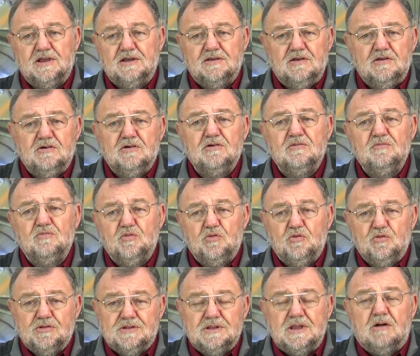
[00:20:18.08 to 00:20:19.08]
That is
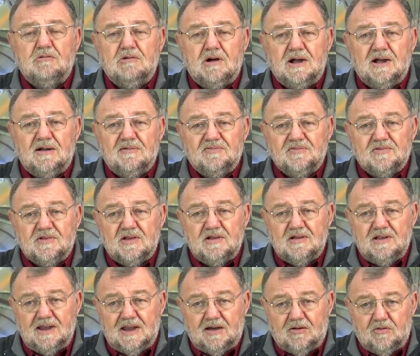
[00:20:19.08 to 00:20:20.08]
the
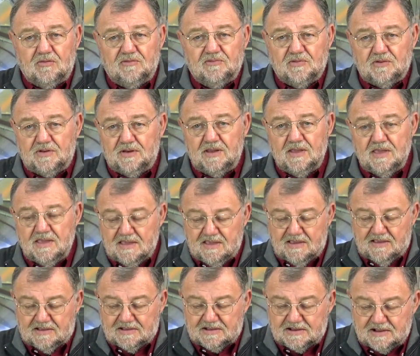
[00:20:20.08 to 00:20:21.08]
RCM10,
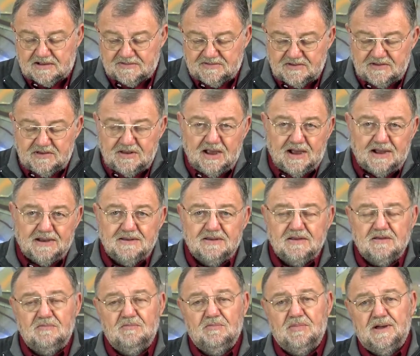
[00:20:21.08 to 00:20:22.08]
and that can run
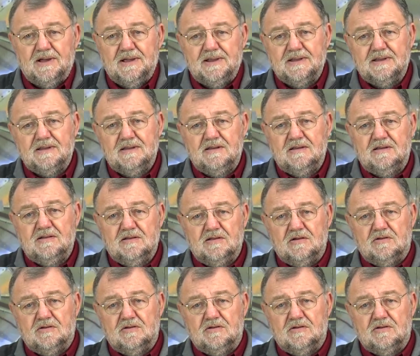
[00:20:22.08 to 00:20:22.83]
continually.